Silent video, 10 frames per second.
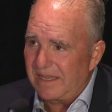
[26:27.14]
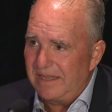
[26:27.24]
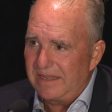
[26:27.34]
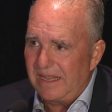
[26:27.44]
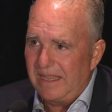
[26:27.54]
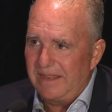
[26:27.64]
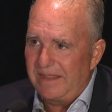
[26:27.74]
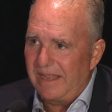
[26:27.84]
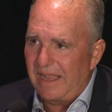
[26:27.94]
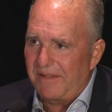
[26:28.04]
and and
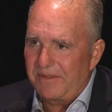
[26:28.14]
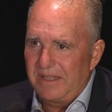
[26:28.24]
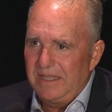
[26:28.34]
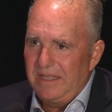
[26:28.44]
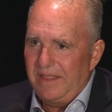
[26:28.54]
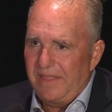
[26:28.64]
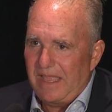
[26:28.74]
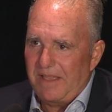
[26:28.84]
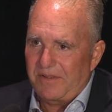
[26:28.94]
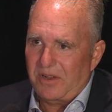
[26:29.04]
they have they
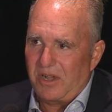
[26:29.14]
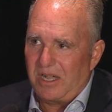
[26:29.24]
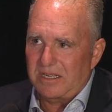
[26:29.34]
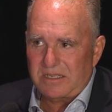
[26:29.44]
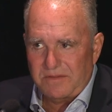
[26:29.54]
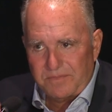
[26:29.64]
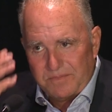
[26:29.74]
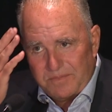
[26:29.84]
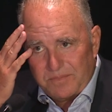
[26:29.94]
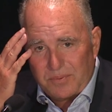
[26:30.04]
have a cost of
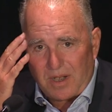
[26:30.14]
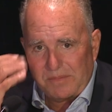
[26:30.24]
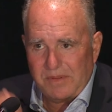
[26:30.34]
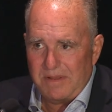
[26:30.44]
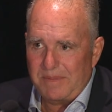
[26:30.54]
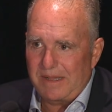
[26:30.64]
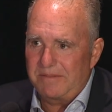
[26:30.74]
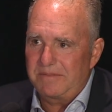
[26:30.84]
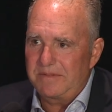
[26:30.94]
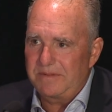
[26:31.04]
probably about
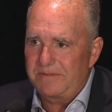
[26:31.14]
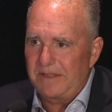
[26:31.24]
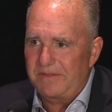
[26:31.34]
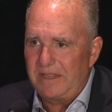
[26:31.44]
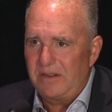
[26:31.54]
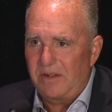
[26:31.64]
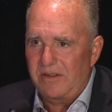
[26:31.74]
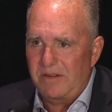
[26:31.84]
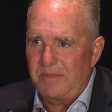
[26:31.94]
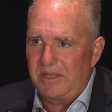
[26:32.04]
50 to
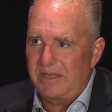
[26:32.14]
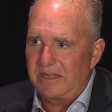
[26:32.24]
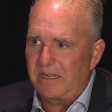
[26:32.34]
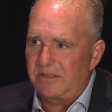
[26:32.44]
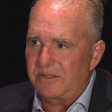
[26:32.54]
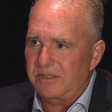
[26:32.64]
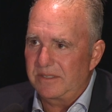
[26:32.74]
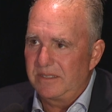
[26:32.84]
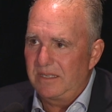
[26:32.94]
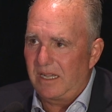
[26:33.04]
100 million dollars
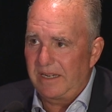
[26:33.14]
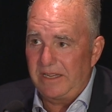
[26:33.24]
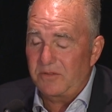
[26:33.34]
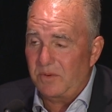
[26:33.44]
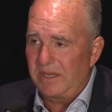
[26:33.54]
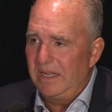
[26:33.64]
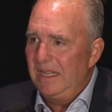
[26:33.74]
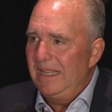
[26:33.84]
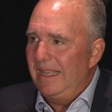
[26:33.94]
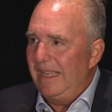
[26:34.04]
on each one.
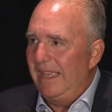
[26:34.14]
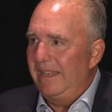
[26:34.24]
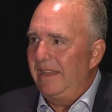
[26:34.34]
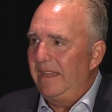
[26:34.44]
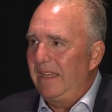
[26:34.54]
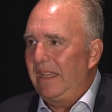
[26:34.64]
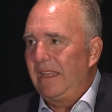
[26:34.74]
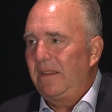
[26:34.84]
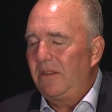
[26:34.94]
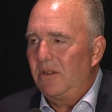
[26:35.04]
And
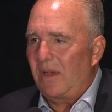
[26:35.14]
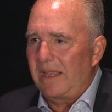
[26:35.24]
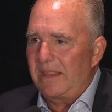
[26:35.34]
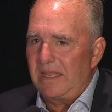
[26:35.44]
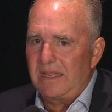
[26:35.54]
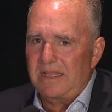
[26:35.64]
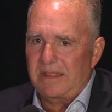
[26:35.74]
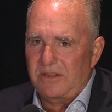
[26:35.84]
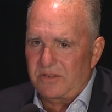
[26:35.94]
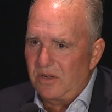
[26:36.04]
in, you know, I think that
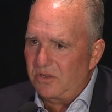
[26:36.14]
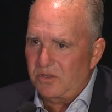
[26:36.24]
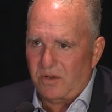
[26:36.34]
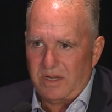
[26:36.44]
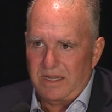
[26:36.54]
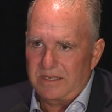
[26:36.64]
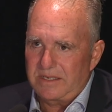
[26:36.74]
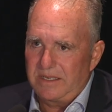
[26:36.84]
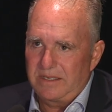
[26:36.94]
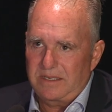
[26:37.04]
there's no shortcuts
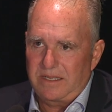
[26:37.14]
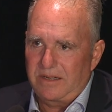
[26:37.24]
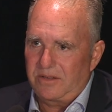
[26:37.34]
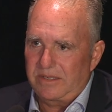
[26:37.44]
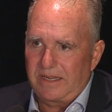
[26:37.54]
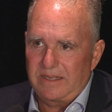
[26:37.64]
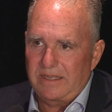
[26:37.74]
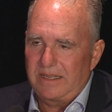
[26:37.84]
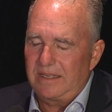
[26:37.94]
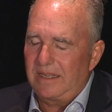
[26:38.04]
in clinical data.
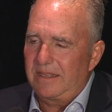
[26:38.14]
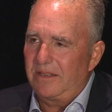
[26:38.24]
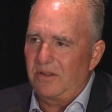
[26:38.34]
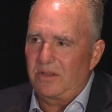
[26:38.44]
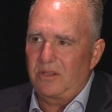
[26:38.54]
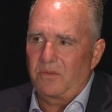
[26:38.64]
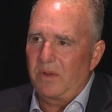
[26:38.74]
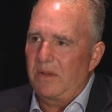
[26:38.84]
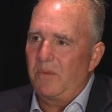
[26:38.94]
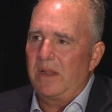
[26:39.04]
I, I you know, look,
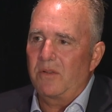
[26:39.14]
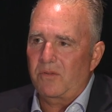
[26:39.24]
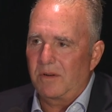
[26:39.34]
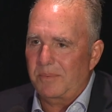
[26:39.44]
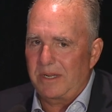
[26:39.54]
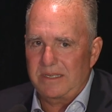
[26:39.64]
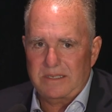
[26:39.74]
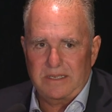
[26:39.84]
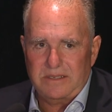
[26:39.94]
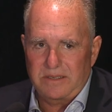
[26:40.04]
we, we go through a
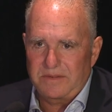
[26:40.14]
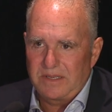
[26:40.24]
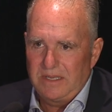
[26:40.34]
process of